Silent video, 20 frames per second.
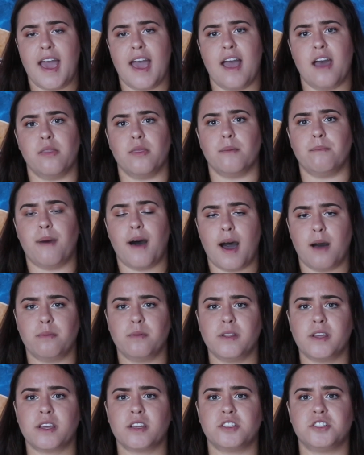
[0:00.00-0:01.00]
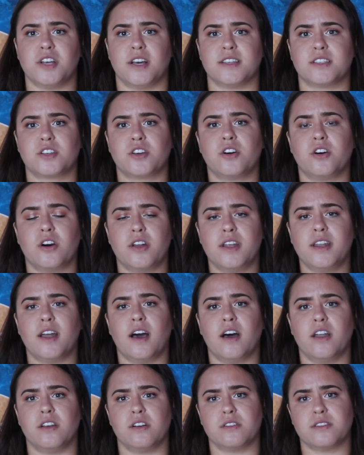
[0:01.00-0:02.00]
and the public just couldn't
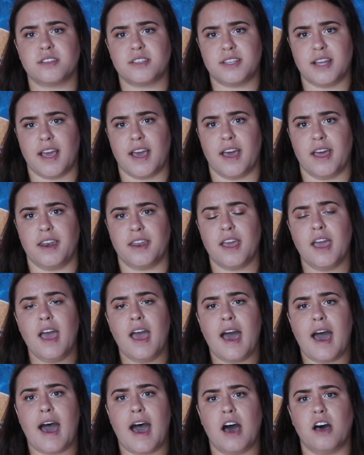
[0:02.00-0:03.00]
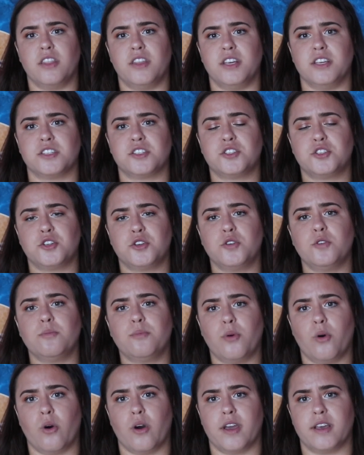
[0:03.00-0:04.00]
understand how these two
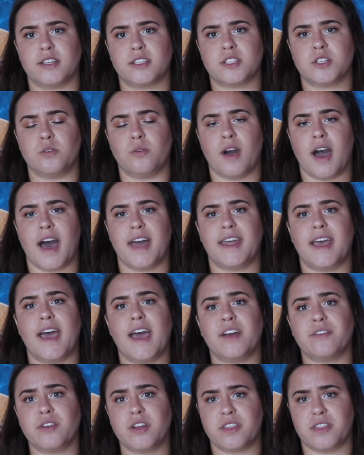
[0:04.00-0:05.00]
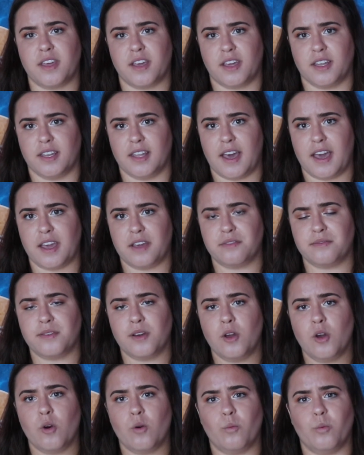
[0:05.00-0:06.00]
boys who had everything in life
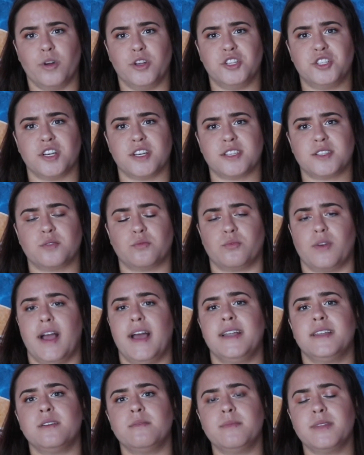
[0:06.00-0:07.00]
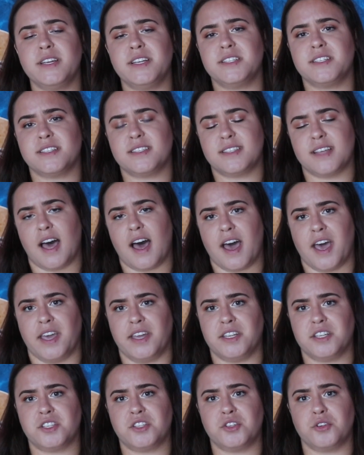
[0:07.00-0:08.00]
would just randomly
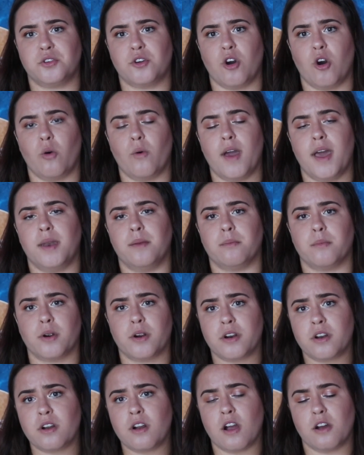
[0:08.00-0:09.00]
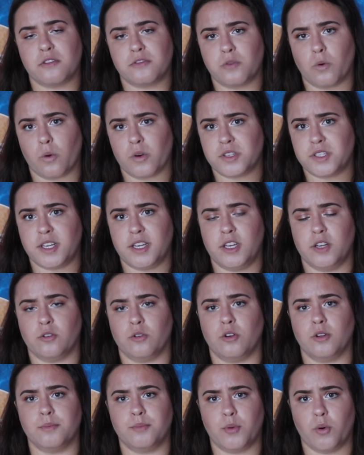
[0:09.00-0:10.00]
decide to go and murder a
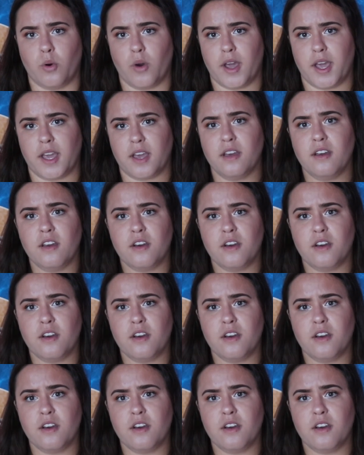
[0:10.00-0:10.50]
14-year-old boy